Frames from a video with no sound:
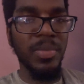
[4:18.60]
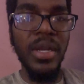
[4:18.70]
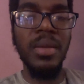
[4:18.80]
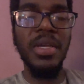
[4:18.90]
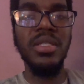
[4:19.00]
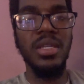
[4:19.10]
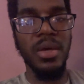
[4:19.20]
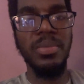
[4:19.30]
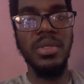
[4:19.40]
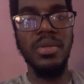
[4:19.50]
Spreading a
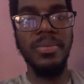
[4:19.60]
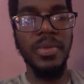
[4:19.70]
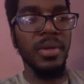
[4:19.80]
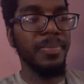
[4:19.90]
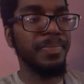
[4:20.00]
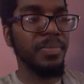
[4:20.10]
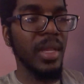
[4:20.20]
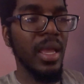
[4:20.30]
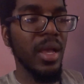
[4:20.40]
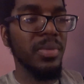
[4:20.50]
message helps.
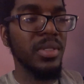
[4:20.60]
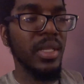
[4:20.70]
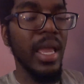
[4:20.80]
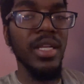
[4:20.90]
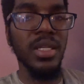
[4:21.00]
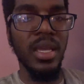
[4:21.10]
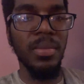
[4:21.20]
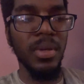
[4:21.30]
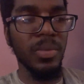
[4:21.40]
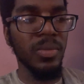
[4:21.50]
It helps to
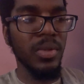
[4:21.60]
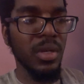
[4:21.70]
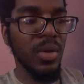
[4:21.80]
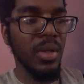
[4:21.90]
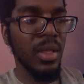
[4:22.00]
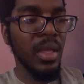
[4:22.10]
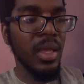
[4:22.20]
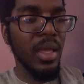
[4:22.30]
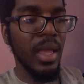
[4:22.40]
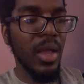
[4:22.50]
educate people.
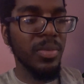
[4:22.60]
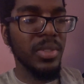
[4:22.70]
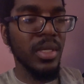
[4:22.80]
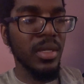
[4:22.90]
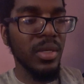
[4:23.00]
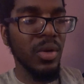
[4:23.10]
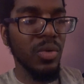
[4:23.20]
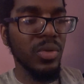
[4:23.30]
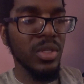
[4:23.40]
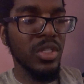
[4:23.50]
It helps to
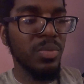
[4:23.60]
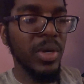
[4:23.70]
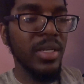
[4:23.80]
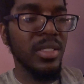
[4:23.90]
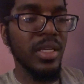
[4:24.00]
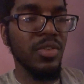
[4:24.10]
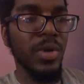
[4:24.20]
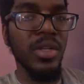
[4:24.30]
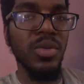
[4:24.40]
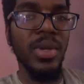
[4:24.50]
to spread these
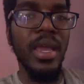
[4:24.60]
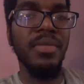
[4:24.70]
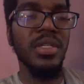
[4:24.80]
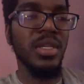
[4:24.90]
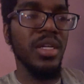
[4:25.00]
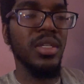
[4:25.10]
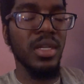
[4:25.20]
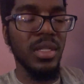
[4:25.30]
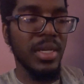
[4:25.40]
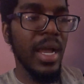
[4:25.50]
things around so we can have a
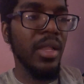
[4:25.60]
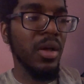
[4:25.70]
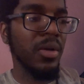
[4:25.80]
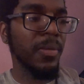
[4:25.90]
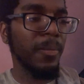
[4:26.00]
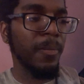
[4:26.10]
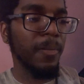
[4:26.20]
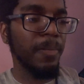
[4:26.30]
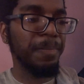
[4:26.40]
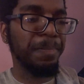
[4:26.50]
discussion and a dialogue.
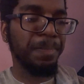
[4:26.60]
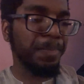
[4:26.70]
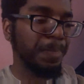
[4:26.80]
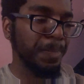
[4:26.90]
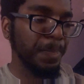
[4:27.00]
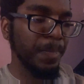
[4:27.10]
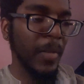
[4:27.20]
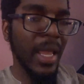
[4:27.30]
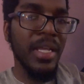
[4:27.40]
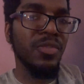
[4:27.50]

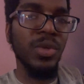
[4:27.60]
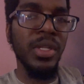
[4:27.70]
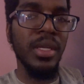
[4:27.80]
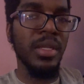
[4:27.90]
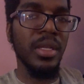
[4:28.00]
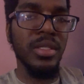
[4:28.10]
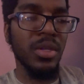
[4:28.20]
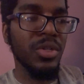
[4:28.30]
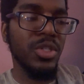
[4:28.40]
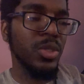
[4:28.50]
And that's really,
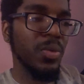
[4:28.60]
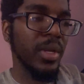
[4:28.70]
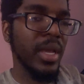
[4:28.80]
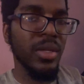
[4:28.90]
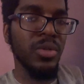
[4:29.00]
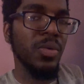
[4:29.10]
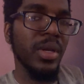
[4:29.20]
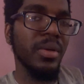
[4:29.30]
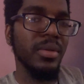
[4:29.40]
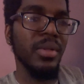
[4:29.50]
as long as you're doing that, you're
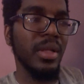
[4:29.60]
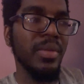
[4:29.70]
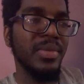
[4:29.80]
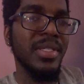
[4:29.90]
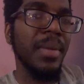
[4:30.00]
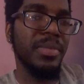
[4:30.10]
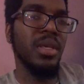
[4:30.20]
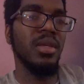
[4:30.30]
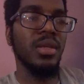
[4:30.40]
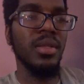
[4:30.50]
doing
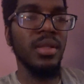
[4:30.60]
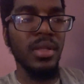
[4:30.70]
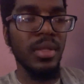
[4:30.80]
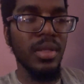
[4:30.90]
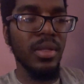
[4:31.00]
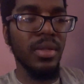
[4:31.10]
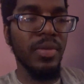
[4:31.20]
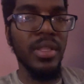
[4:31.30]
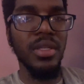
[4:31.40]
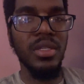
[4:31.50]
something
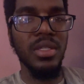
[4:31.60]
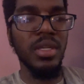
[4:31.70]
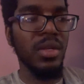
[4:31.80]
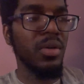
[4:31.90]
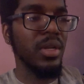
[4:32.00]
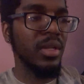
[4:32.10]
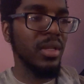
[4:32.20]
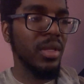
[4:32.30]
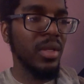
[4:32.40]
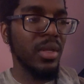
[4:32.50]
rather than just sitting on it.